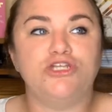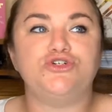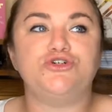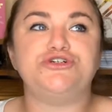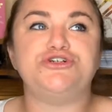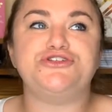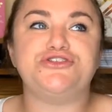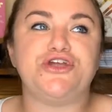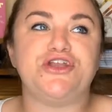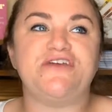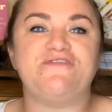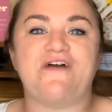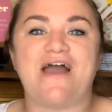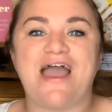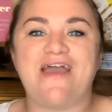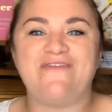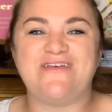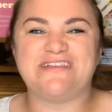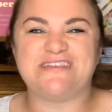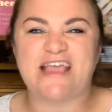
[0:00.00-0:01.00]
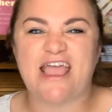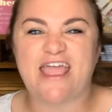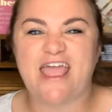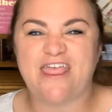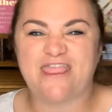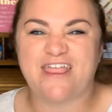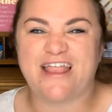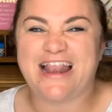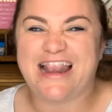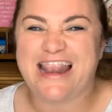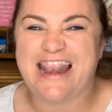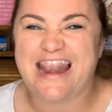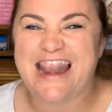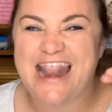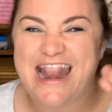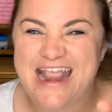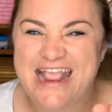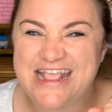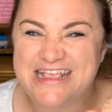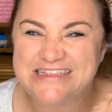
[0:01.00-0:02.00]
235 is like the
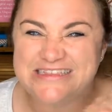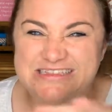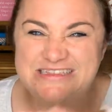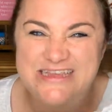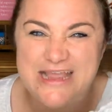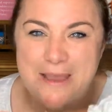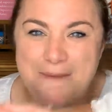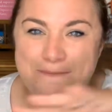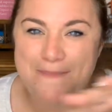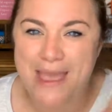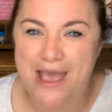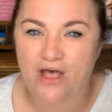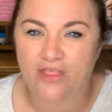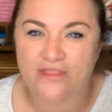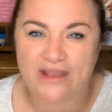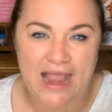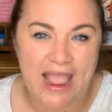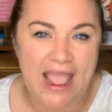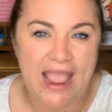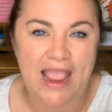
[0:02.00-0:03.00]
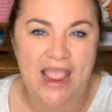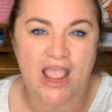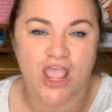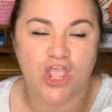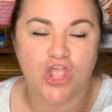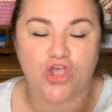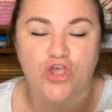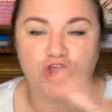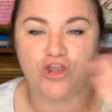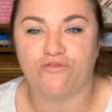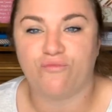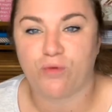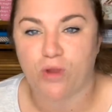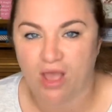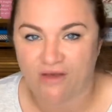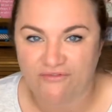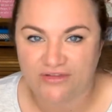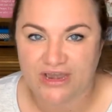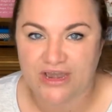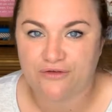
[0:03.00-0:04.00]
least amount that I could have
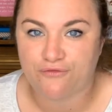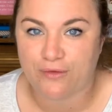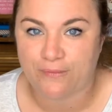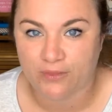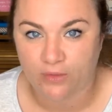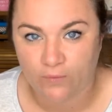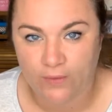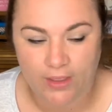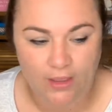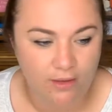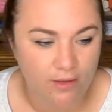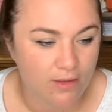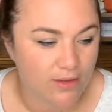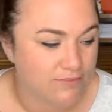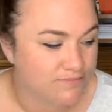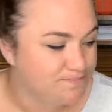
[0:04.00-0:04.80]
profited from them.